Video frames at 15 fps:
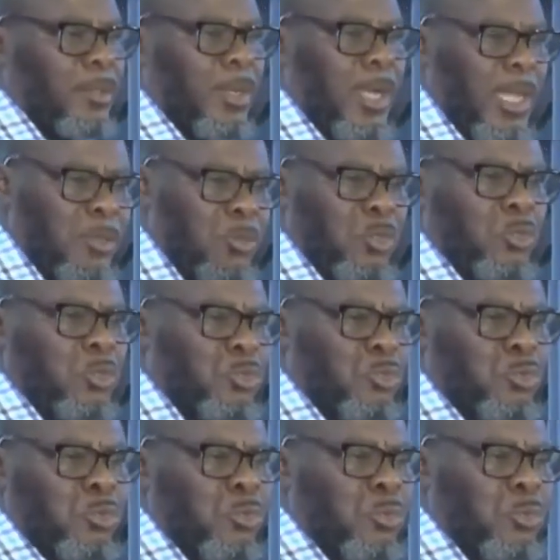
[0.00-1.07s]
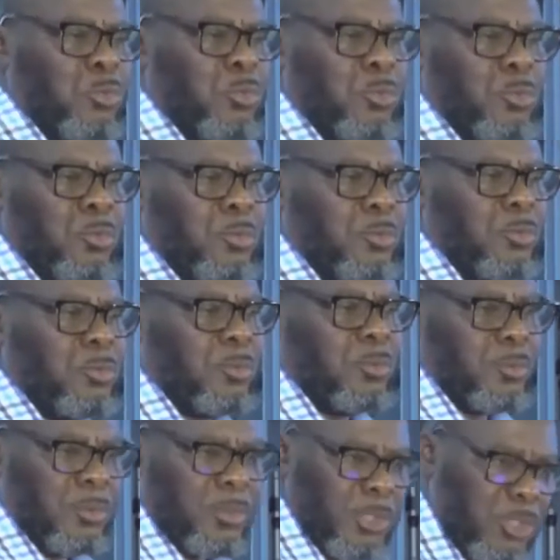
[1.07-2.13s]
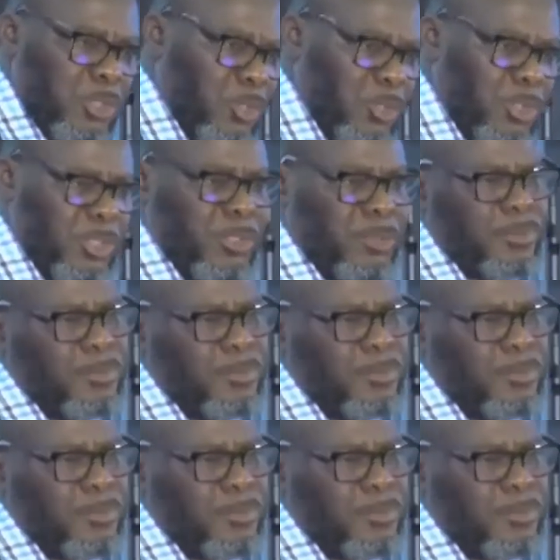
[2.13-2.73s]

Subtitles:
I know you through the church.